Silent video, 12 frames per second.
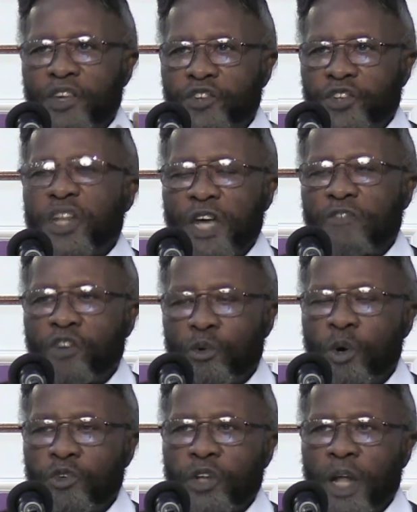in the city
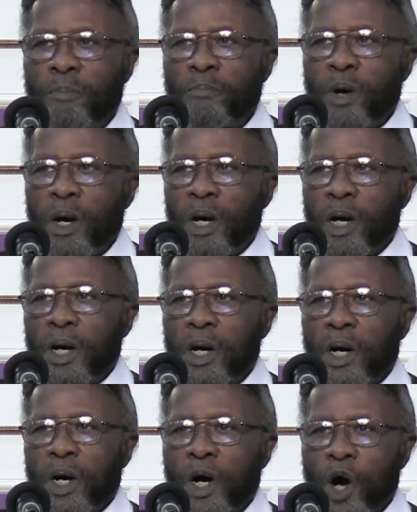of Jerusalem
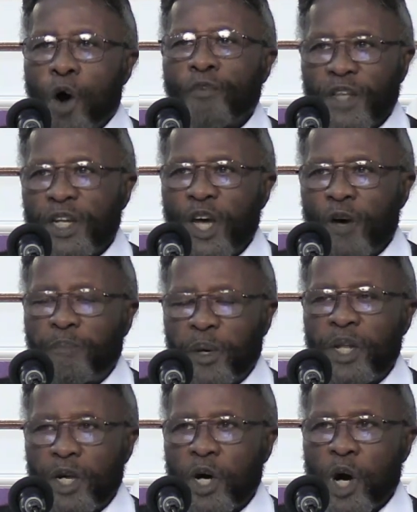on the day
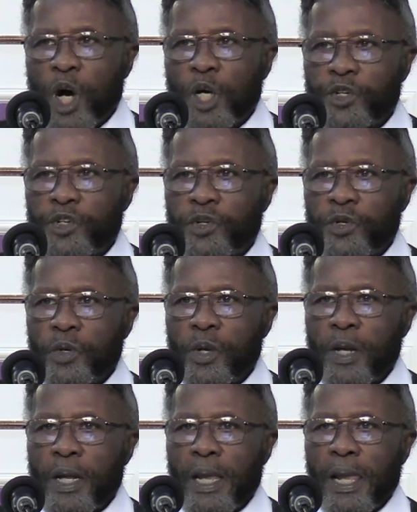of Pentecost.